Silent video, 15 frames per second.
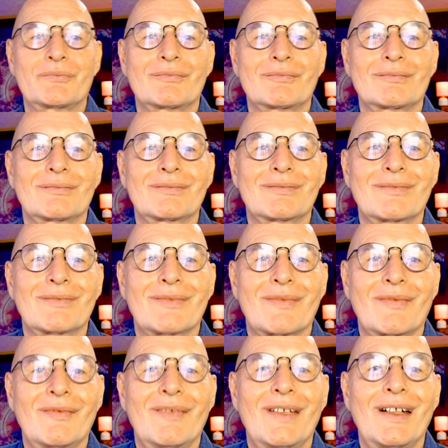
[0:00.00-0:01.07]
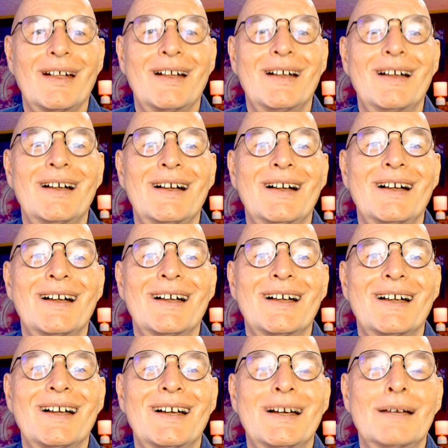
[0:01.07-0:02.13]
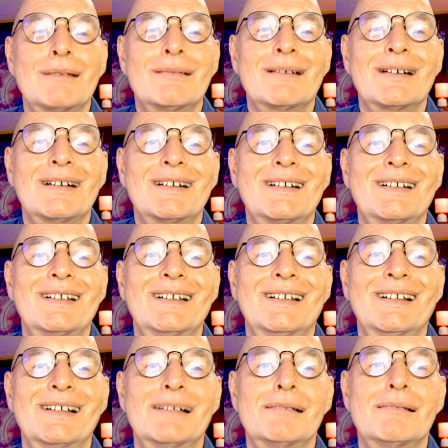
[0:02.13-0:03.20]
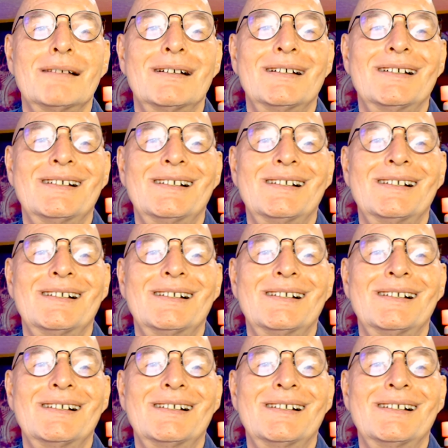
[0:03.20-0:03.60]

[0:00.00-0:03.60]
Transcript: Nothing is said.